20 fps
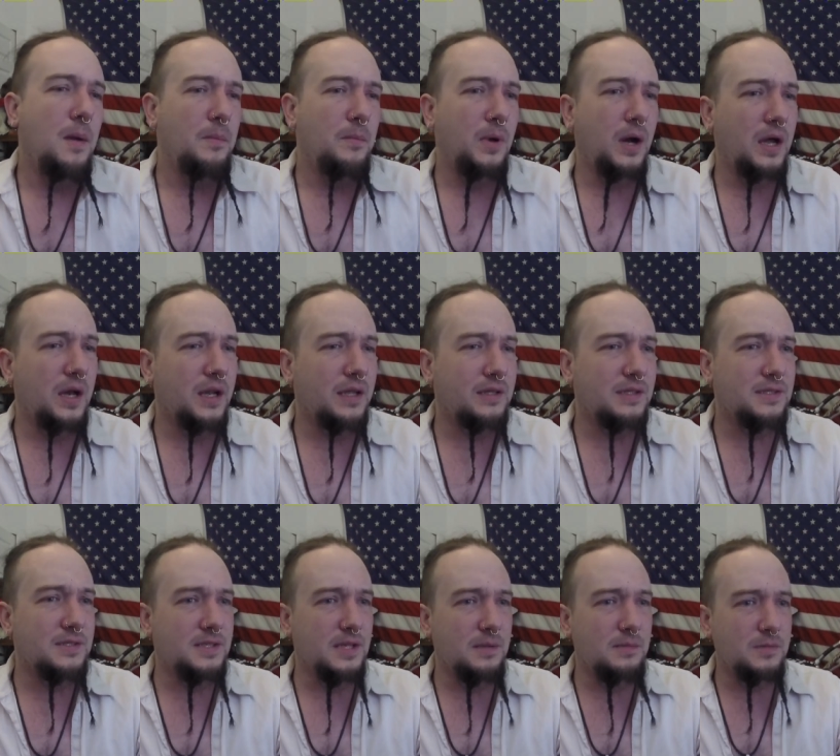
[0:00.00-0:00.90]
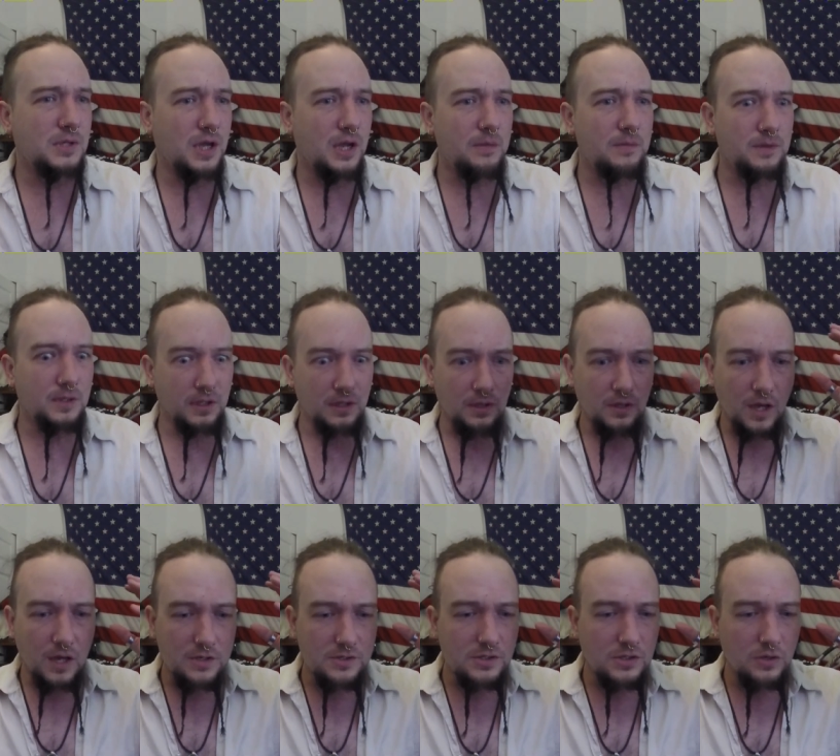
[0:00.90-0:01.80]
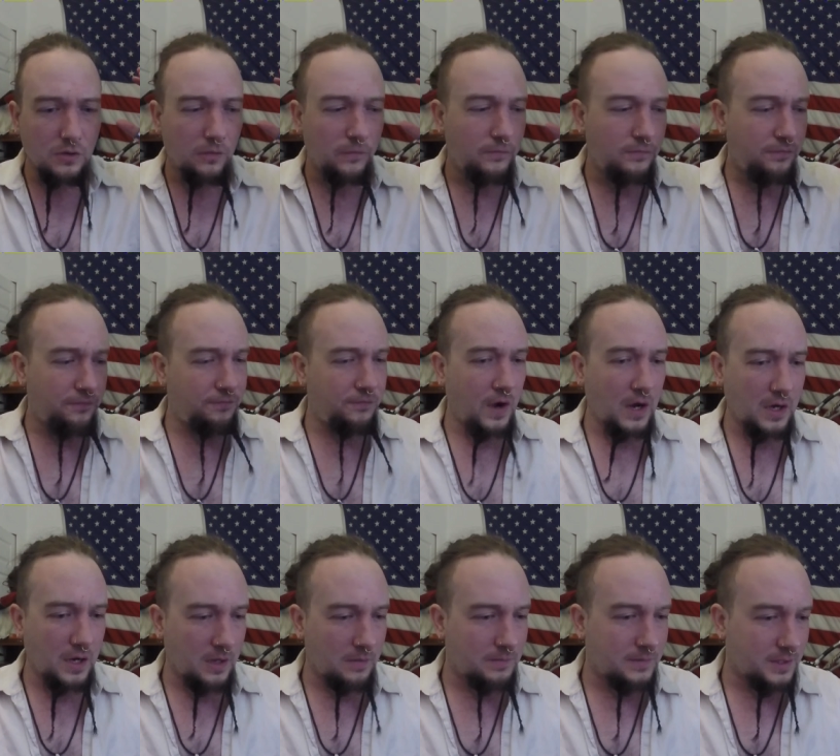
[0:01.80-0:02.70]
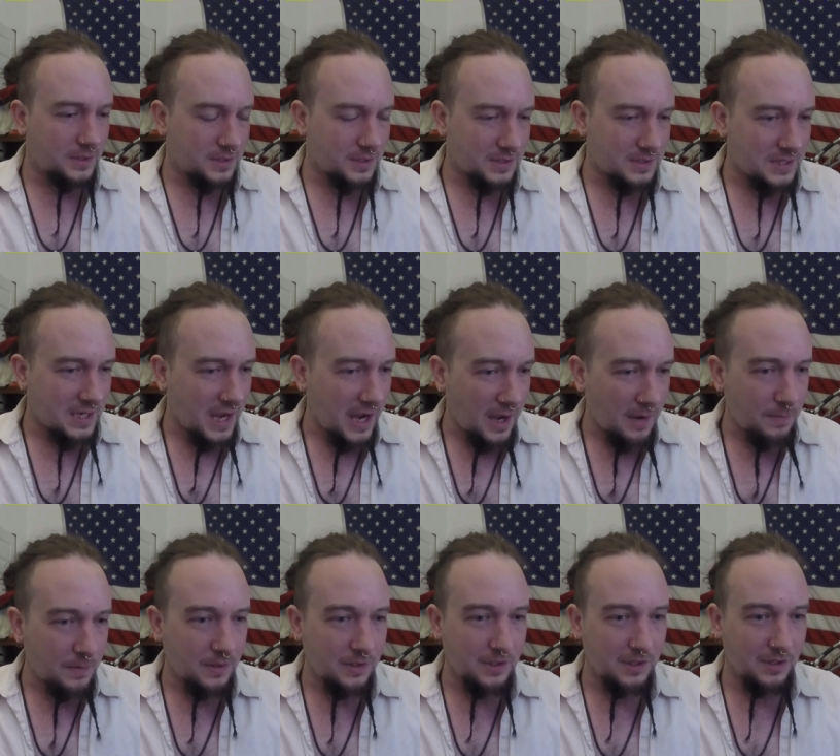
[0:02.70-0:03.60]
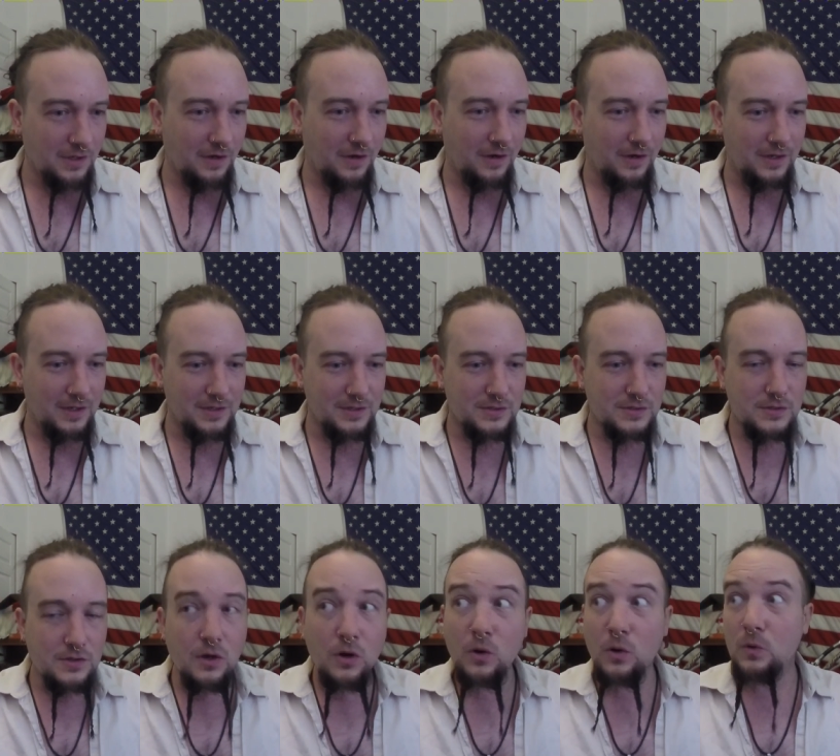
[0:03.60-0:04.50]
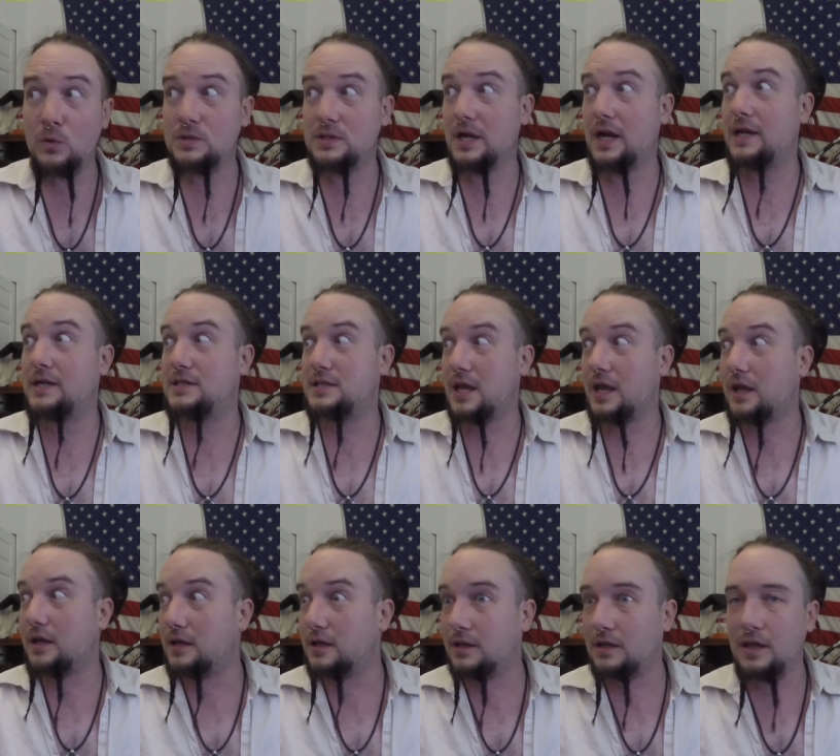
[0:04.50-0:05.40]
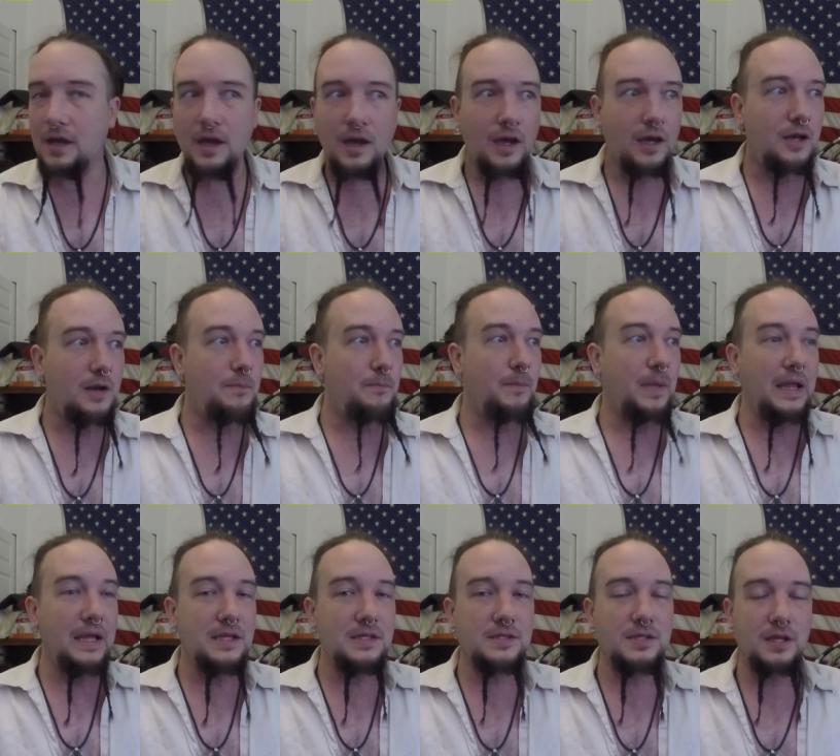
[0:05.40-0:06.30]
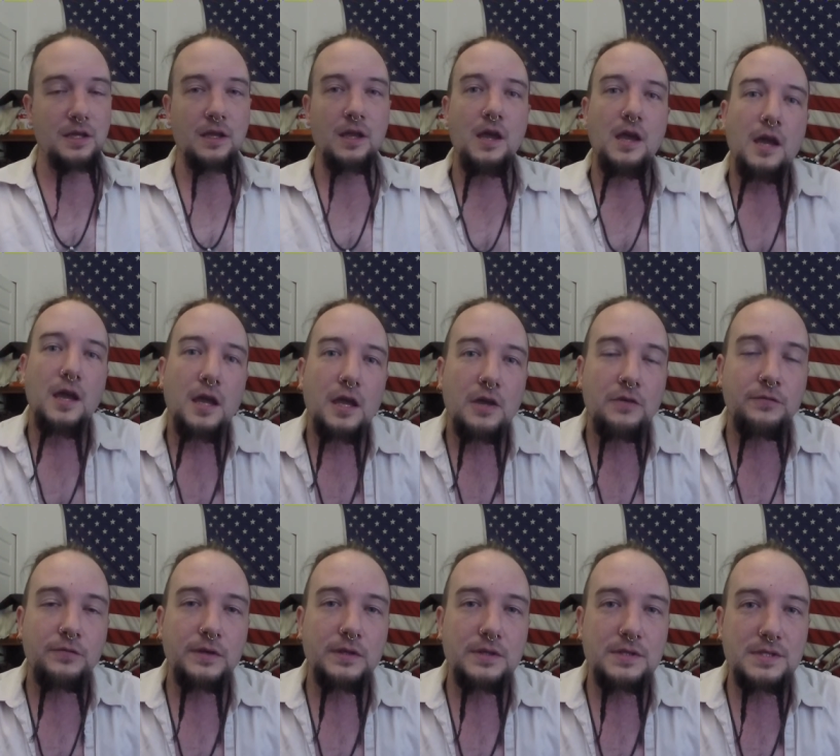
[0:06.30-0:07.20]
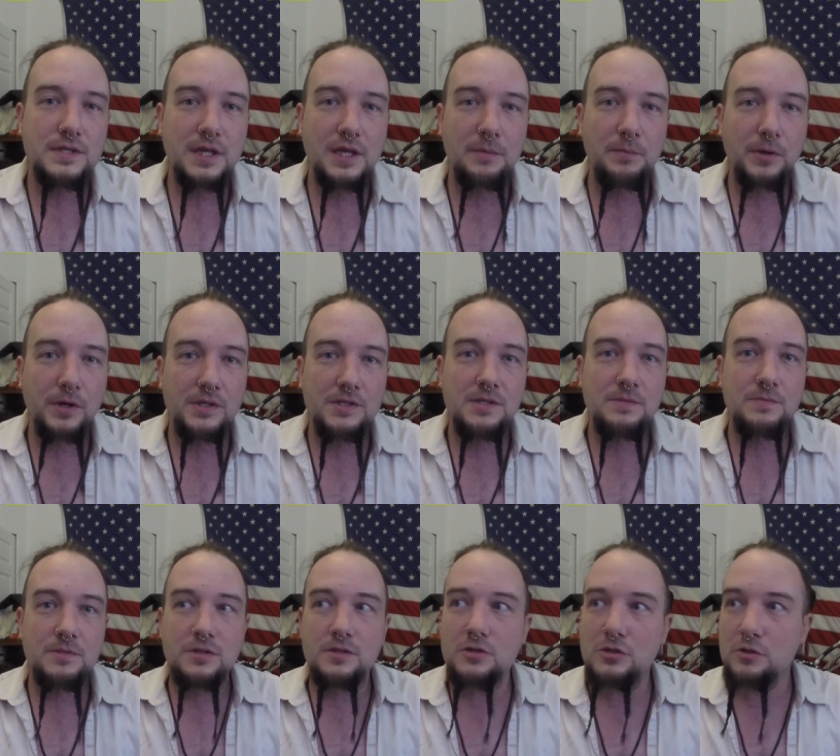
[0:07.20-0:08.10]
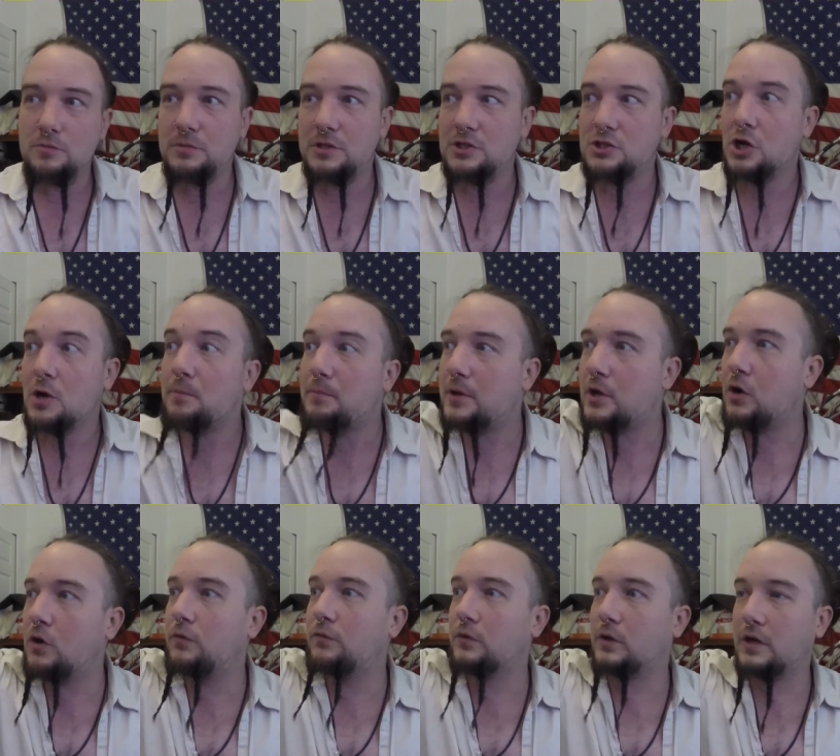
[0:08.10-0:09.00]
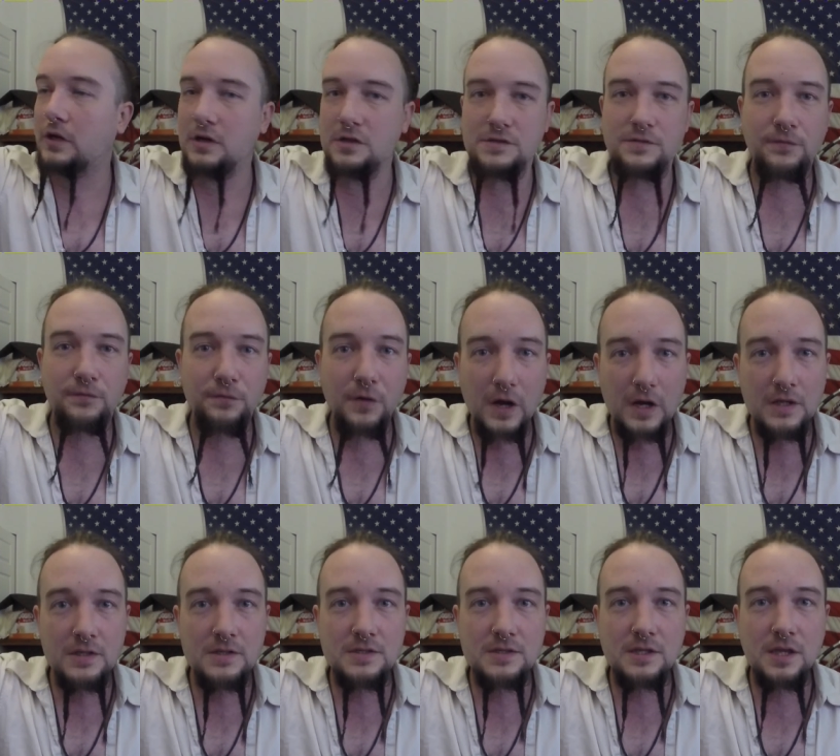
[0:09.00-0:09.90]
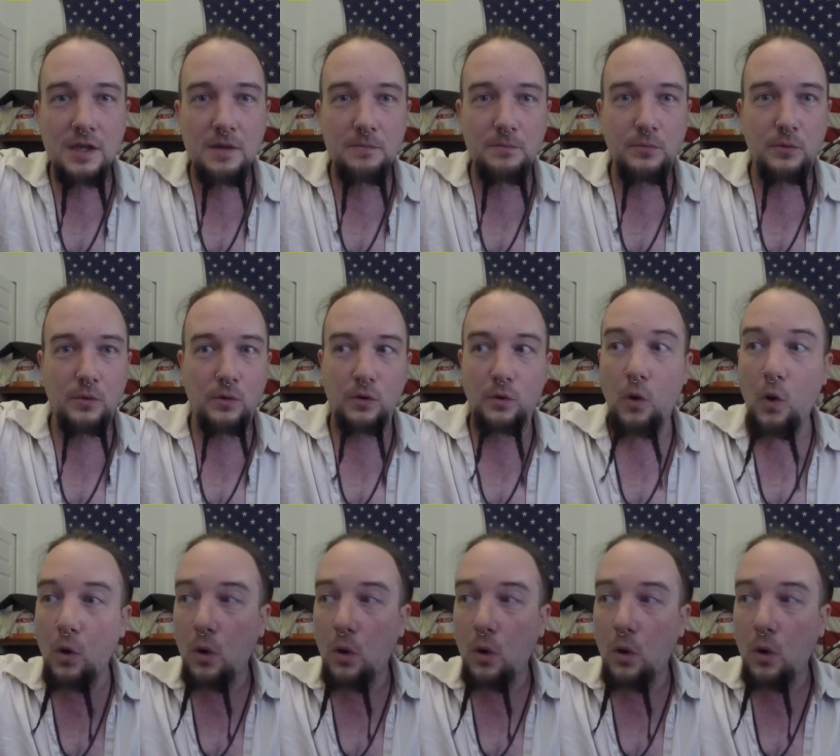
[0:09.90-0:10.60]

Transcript: But at the same time, the logical fuck-up that just happened here is so titanic and amazing. It feels like Bart Simpson should be jumping over it on his fucking skateboard.